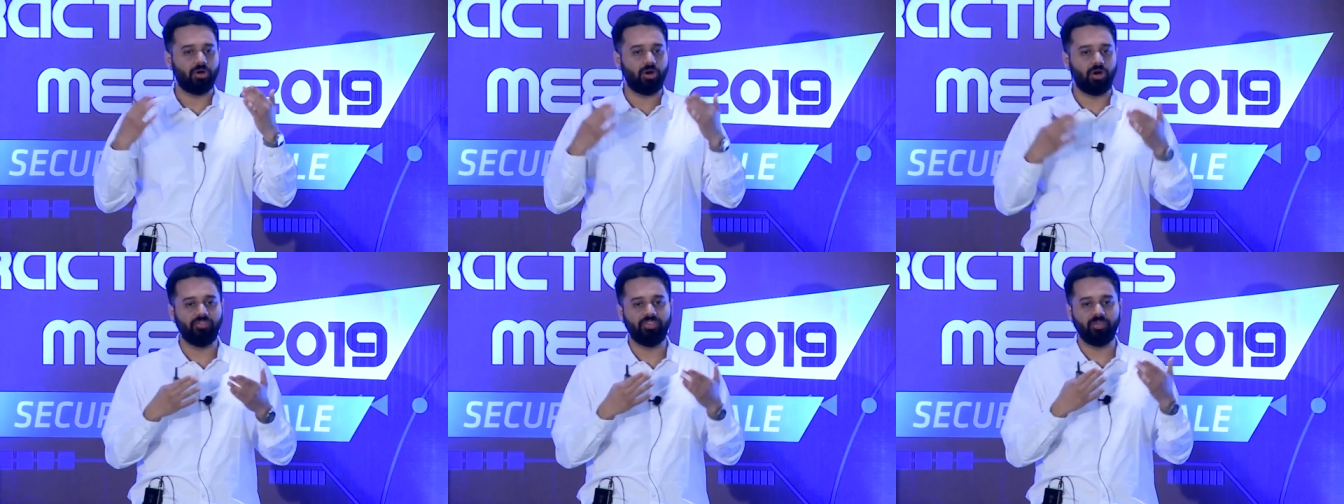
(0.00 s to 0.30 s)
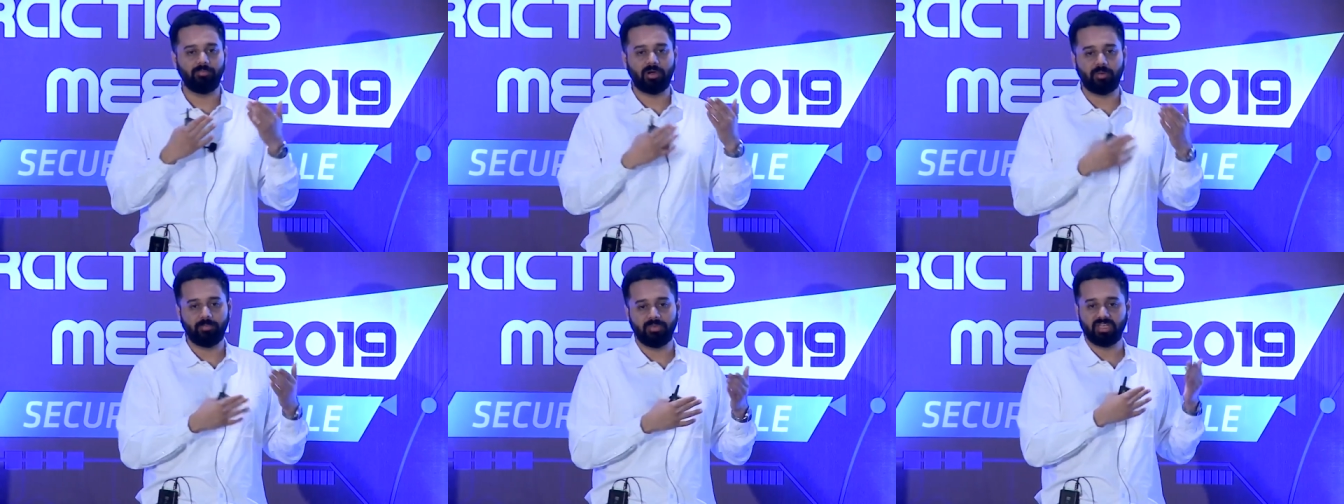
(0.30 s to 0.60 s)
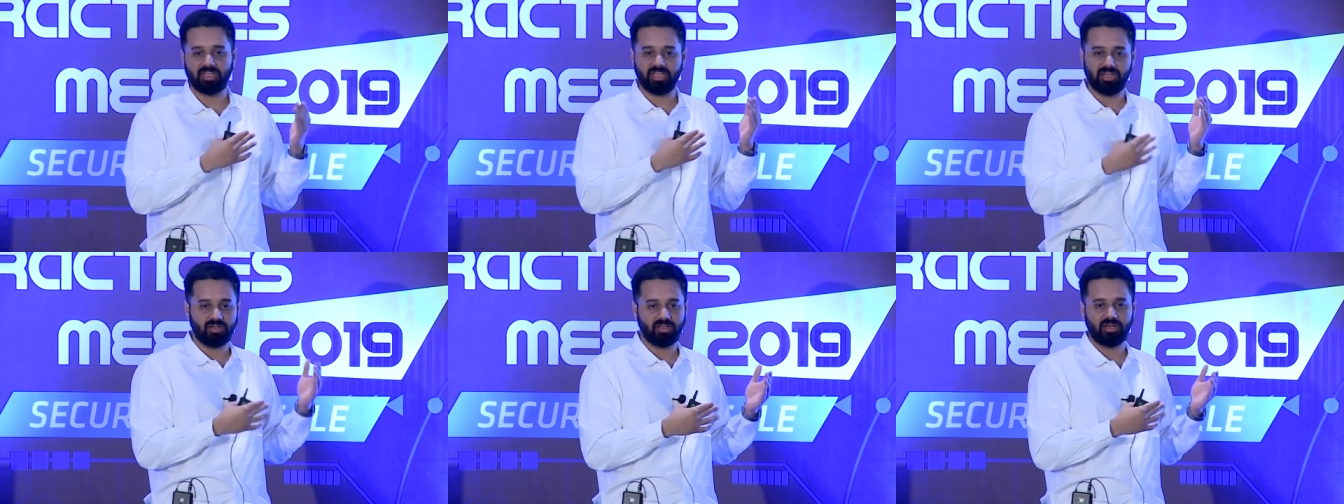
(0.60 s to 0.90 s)
on the
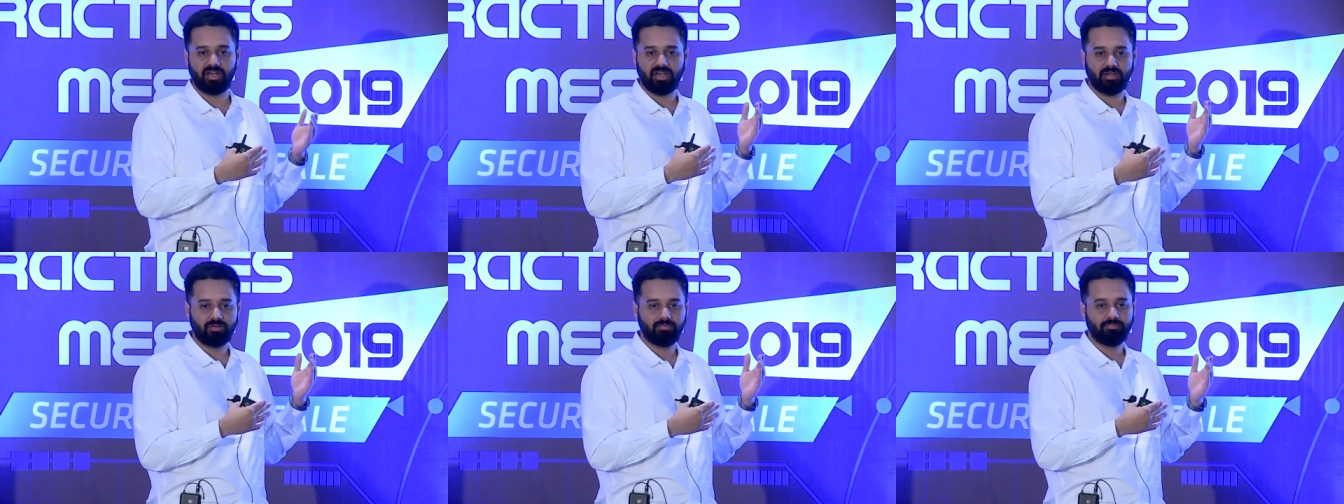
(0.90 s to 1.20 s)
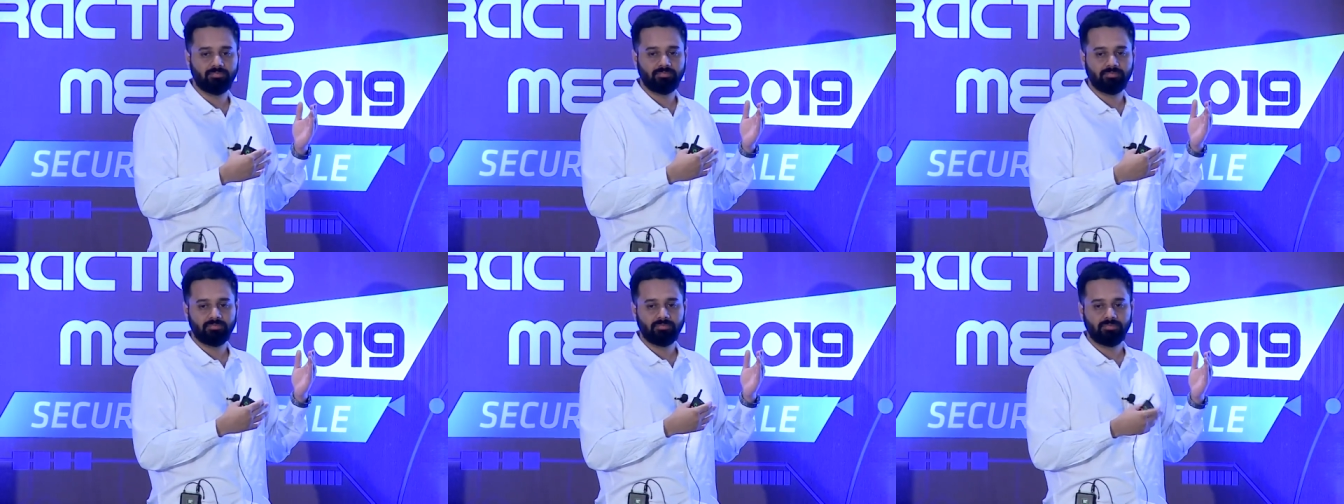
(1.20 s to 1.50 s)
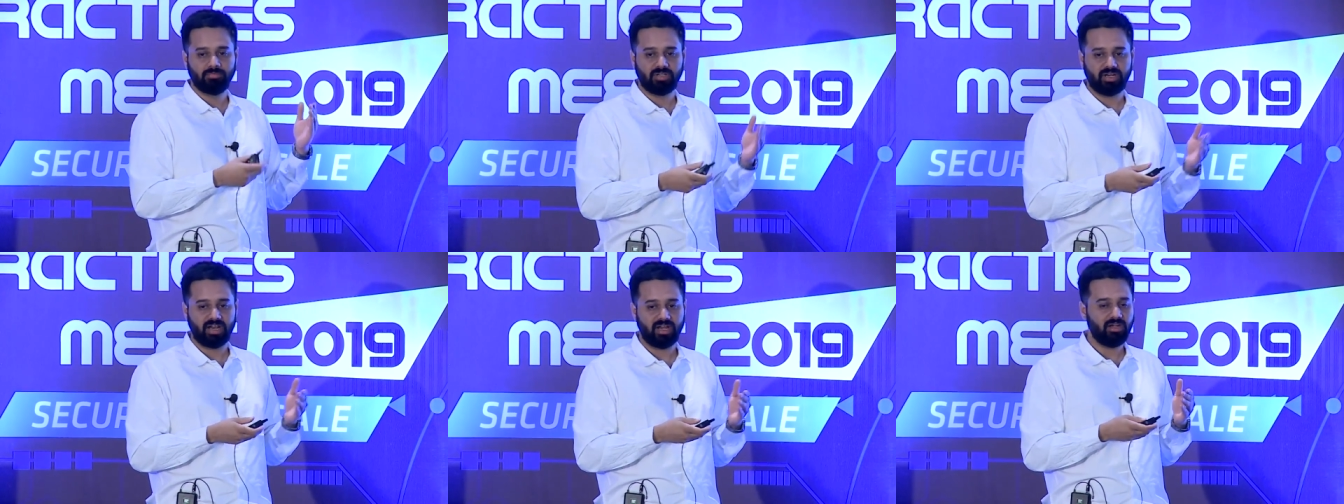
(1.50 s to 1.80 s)
public internet,
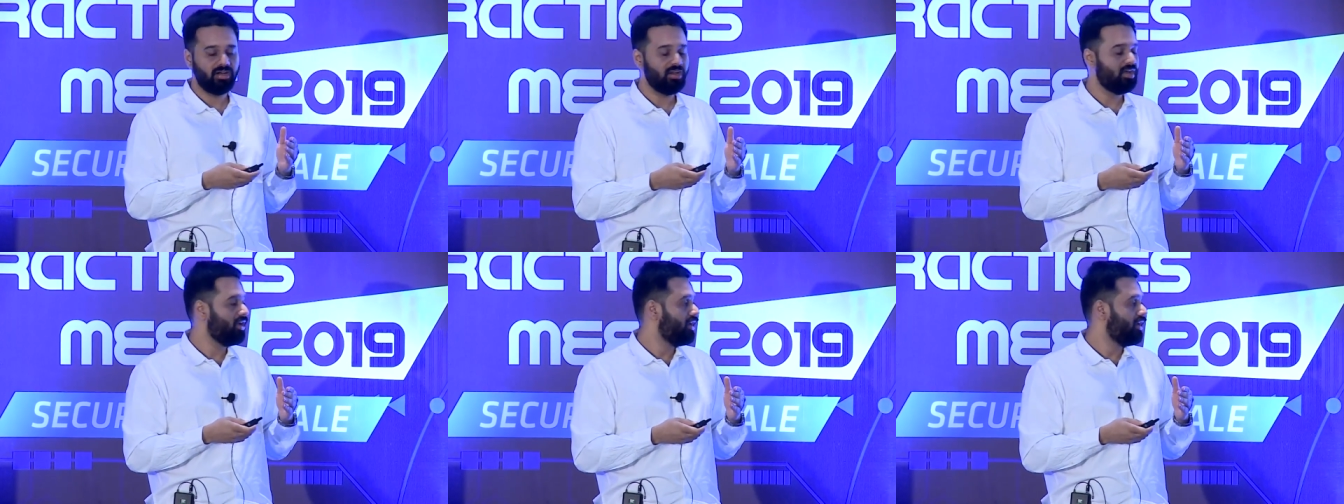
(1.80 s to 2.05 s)
right?